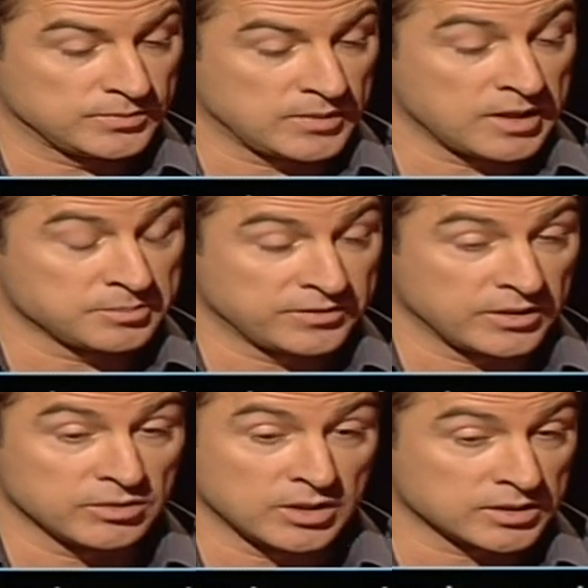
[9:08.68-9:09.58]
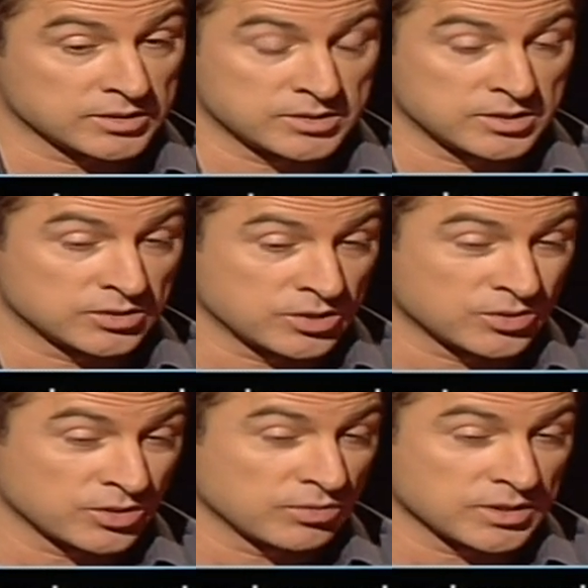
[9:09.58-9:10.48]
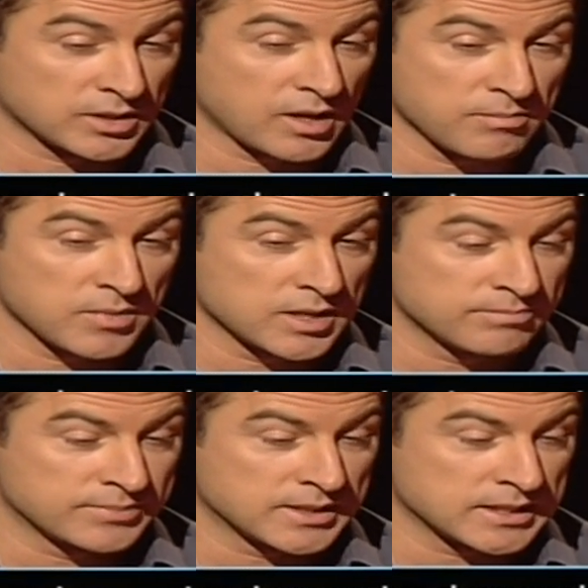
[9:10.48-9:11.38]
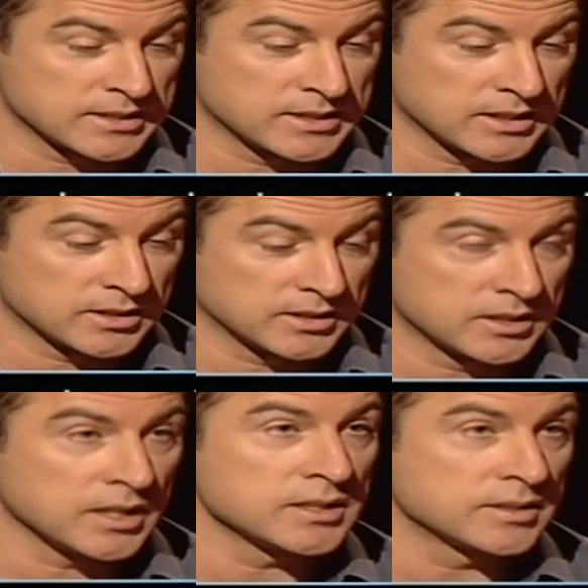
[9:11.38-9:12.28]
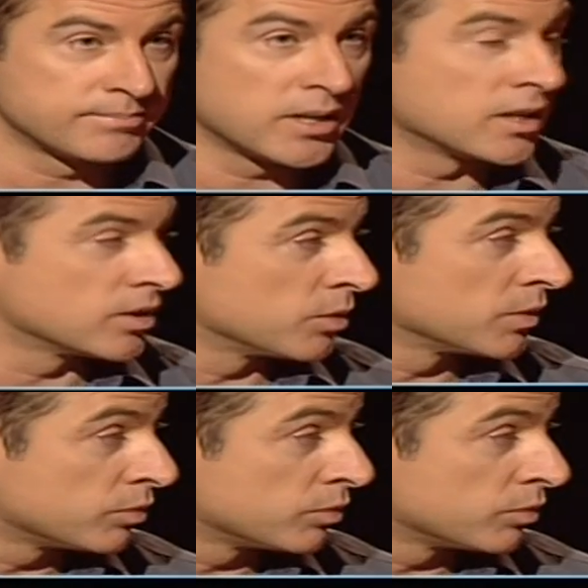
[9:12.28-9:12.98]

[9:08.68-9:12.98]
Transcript: And I'd be very reluctant to, to, to risk that money, but I think guided by the... I mean,